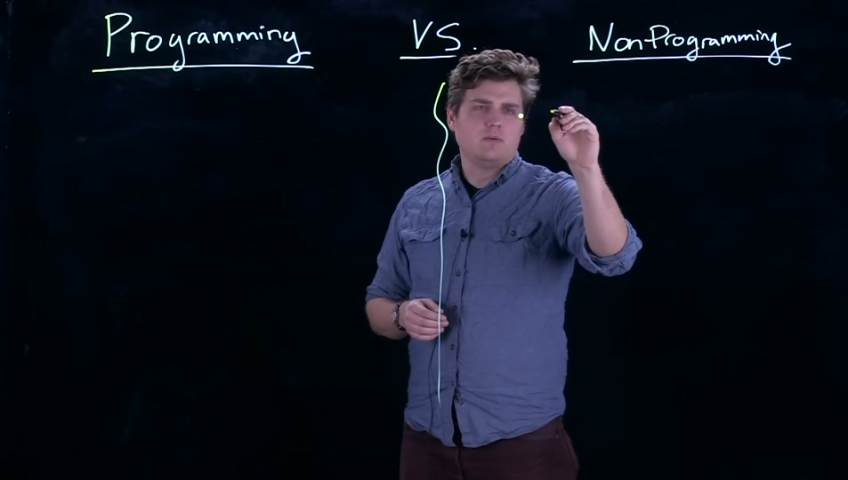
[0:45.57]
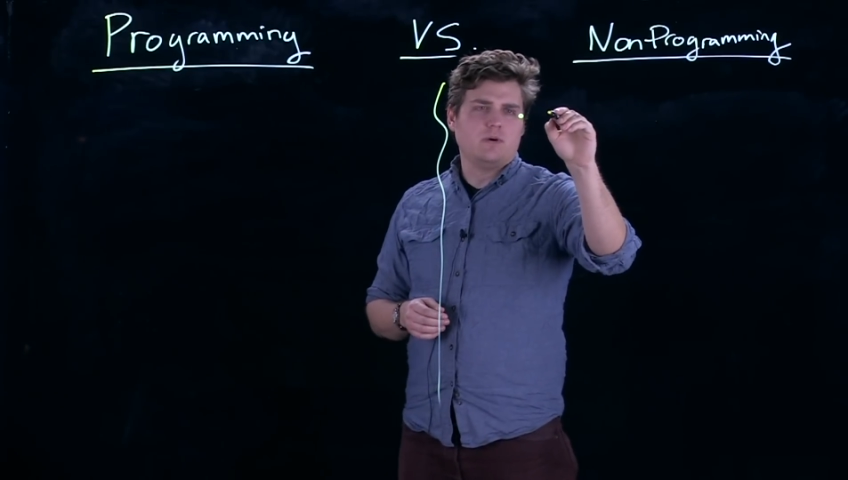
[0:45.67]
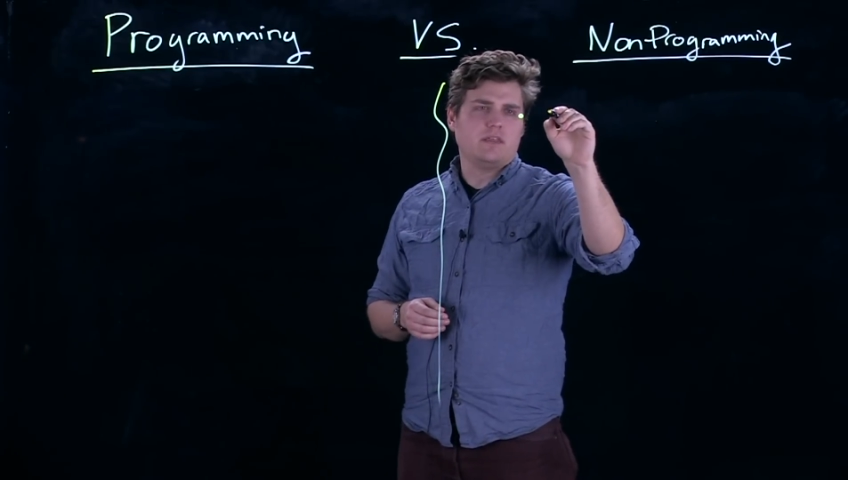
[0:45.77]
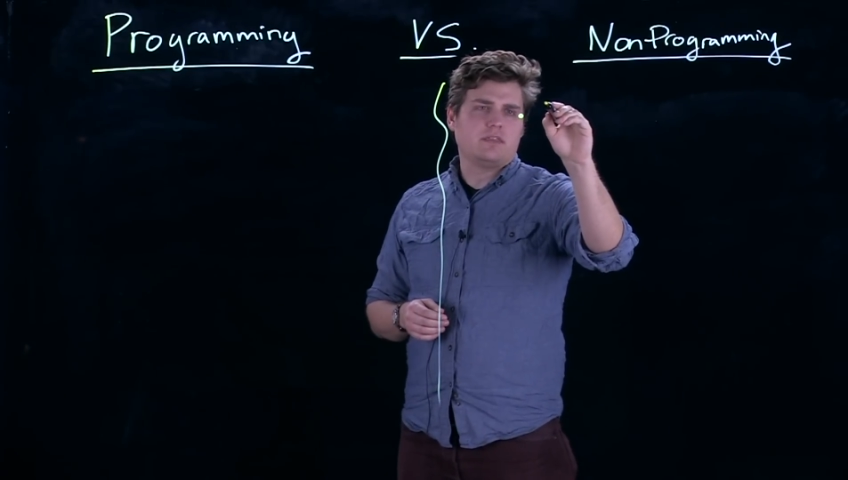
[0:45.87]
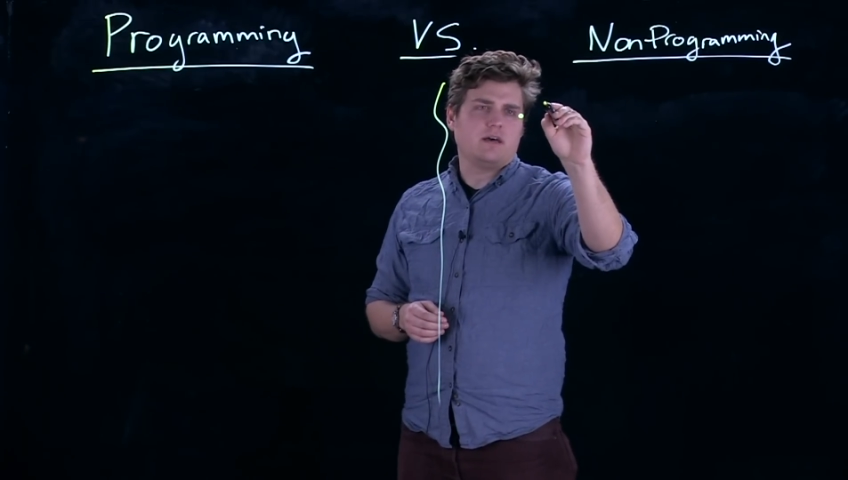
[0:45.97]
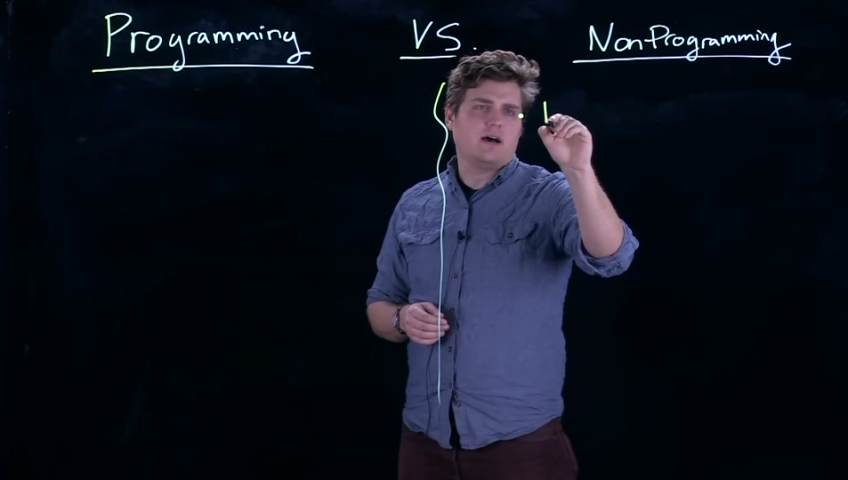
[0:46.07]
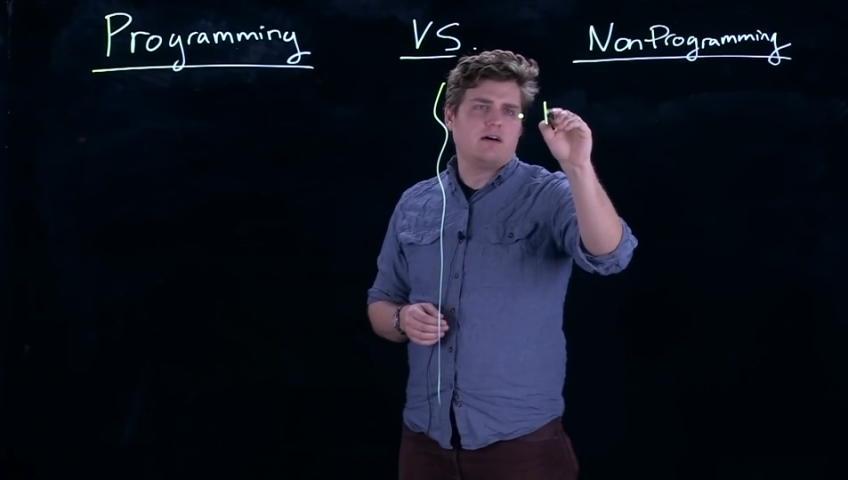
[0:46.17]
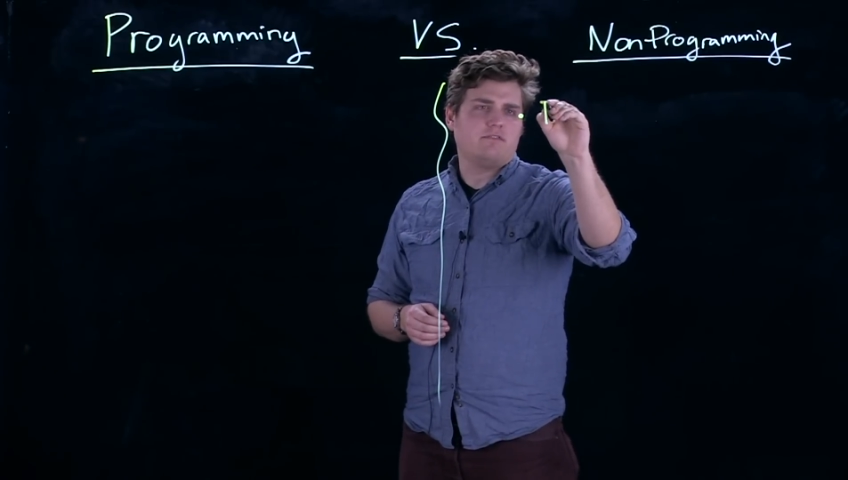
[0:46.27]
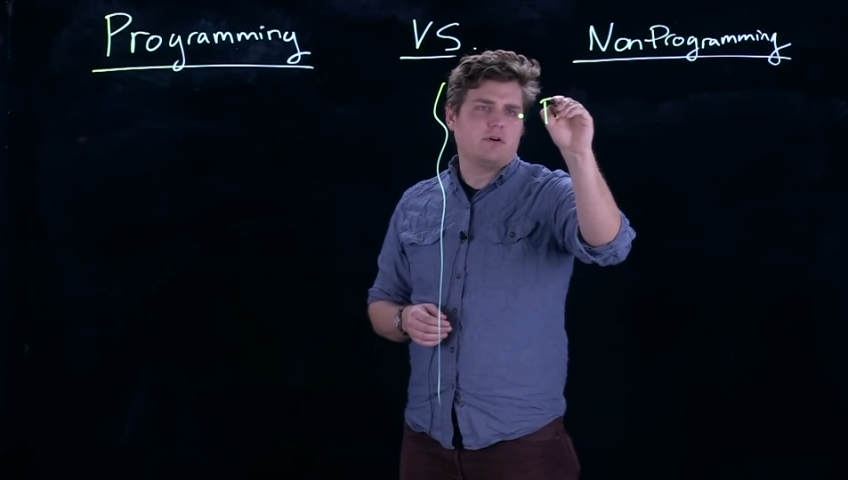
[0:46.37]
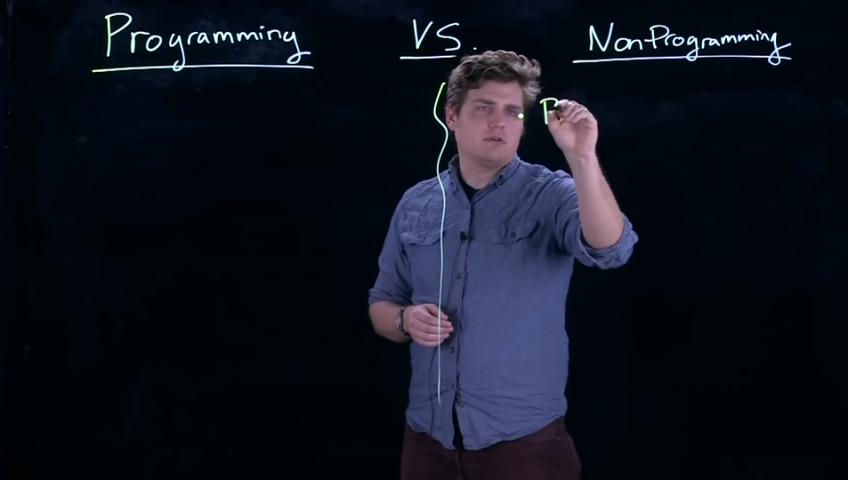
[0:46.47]
with
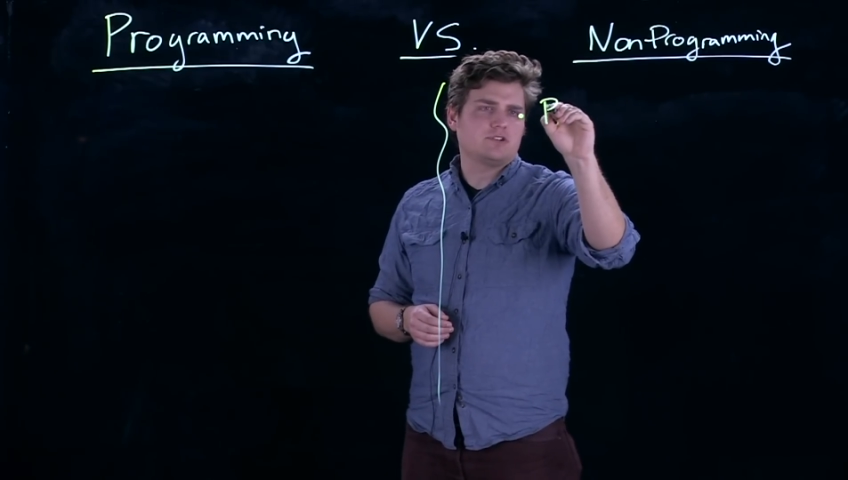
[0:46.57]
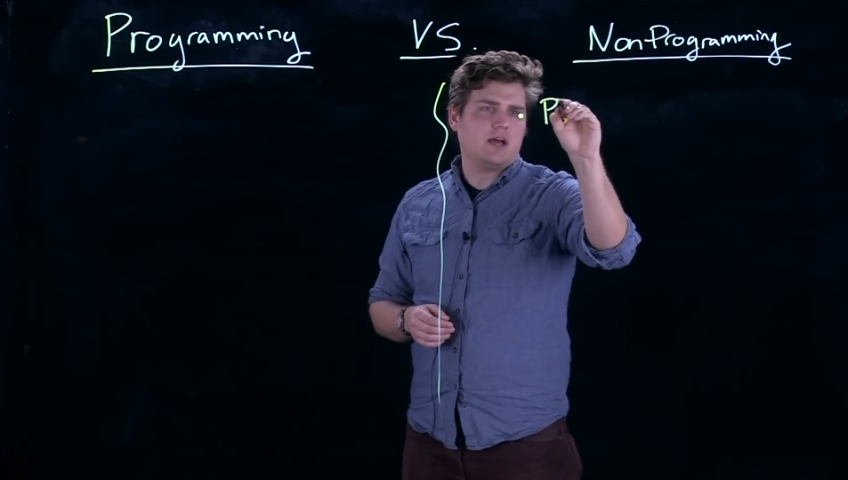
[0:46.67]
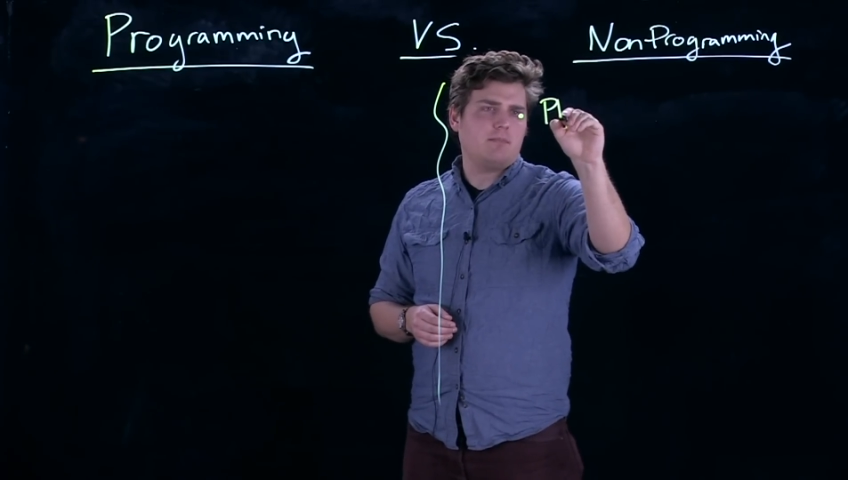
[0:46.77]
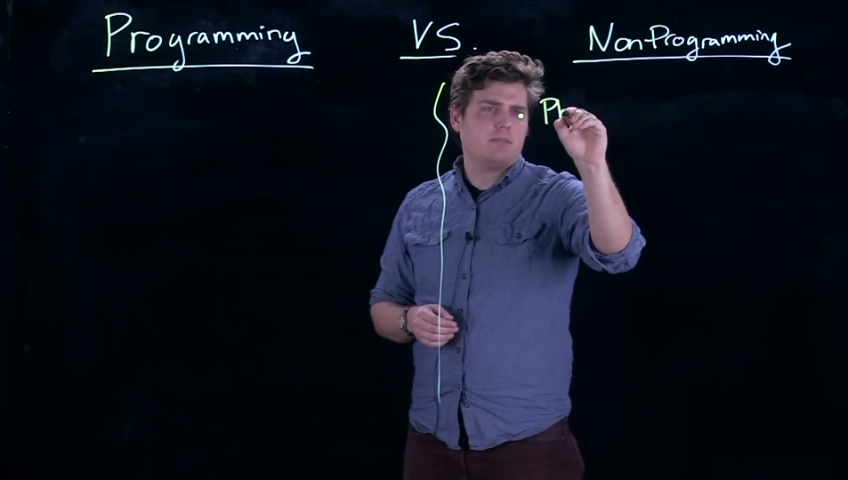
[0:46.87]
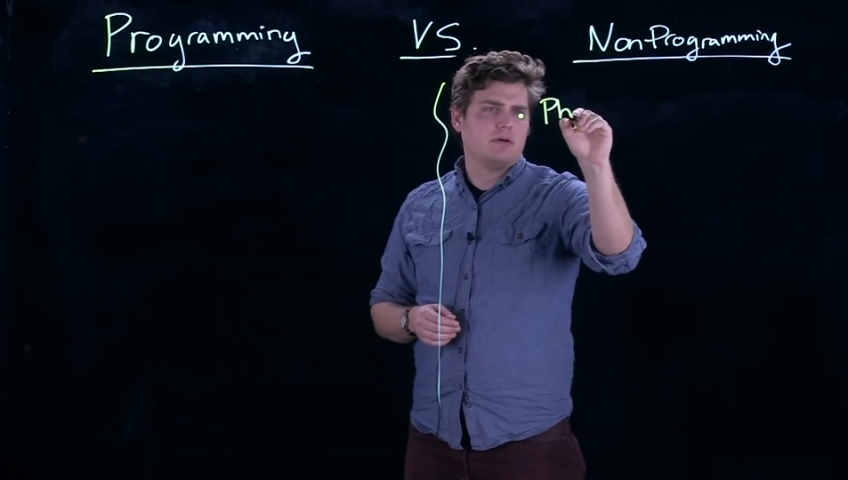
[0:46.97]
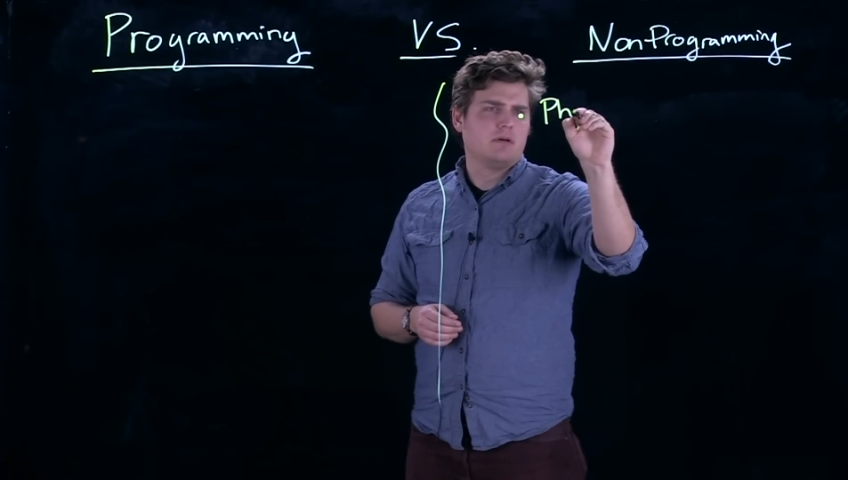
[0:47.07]
Photoshop.